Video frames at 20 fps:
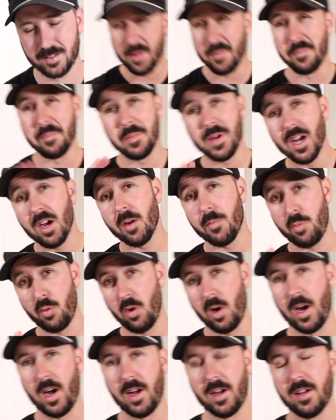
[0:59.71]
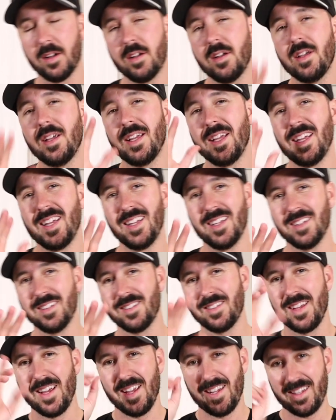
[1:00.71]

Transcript: Mirepoix is